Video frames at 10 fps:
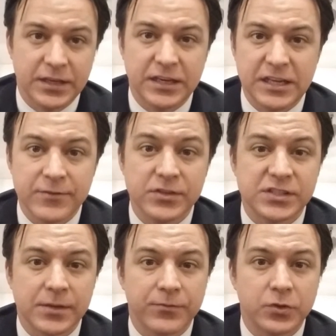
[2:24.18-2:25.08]
And even
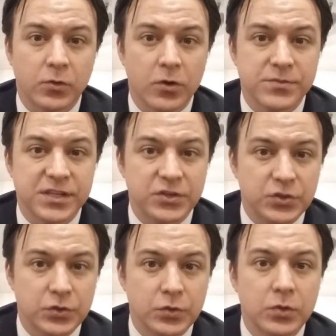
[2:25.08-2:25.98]
some funeral homes
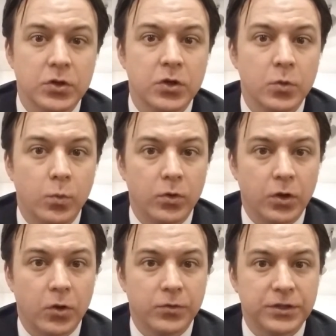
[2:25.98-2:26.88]
that do
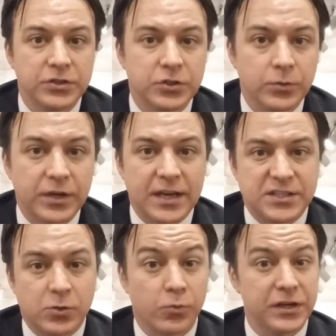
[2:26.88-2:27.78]
will only do it
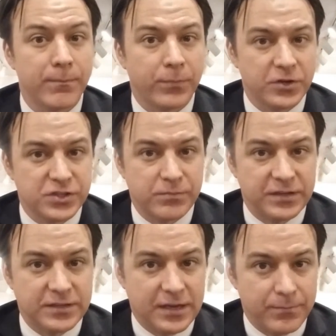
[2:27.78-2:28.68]
as a
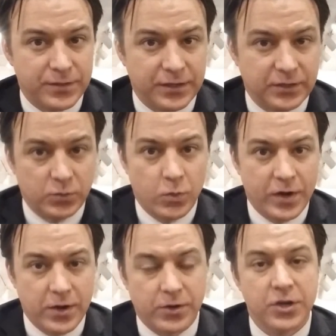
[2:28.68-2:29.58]
reimbursement type thing,
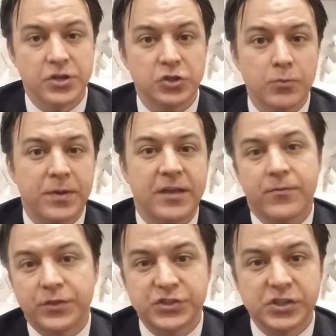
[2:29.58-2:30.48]
where you pay
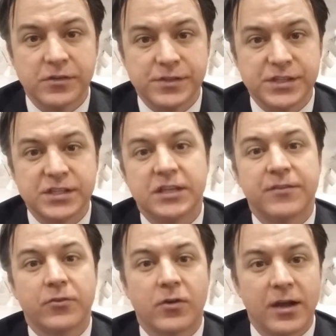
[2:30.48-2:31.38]
for the service, and
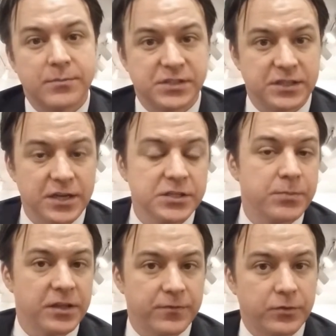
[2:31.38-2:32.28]
if crimes does
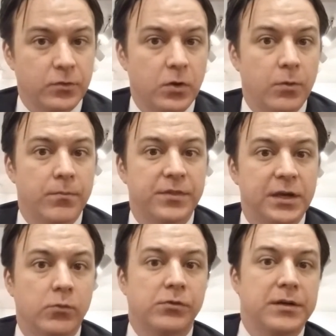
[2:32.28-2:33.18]
pay the funeral home,
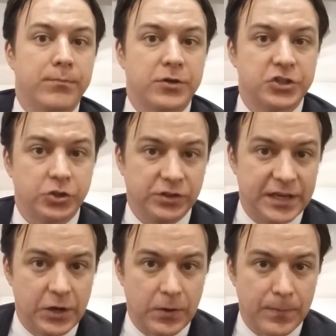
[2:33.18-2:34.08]
they'll reimburse you
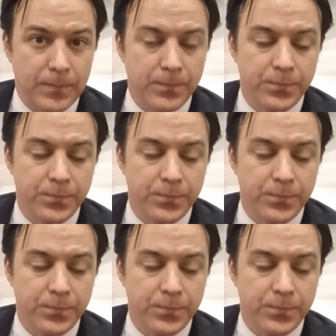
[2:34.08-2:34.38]
later.